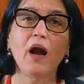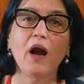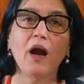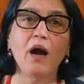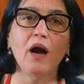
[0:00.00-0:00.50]

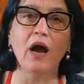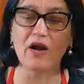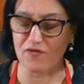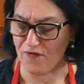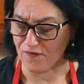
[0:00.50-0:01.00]
uh,
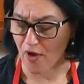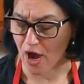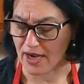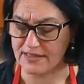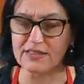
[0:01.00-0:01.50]

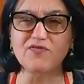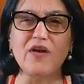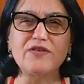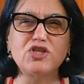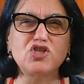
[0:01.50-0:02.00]
unrefined,
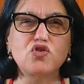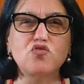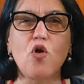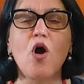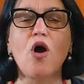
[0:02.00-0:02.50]
very
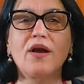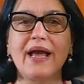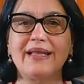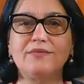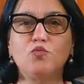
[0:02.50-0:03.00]
strong,
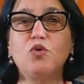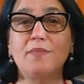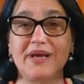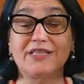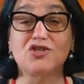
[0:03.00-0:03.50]
and we'll
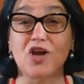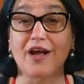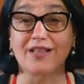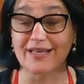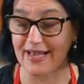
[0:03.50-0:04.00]
make the
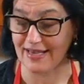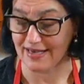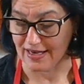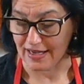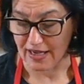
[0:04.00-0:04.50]
chocolate
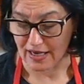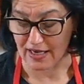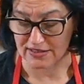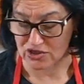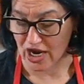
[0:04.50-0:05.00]
cake,
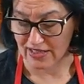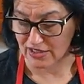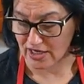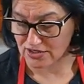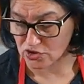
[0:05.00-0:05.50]
Uh, the
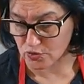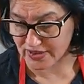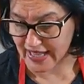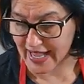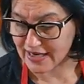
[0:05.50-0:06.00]
chocolate custard
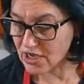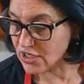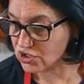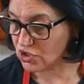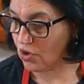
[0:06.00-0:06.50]
with that.
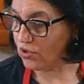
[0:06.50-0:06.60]
So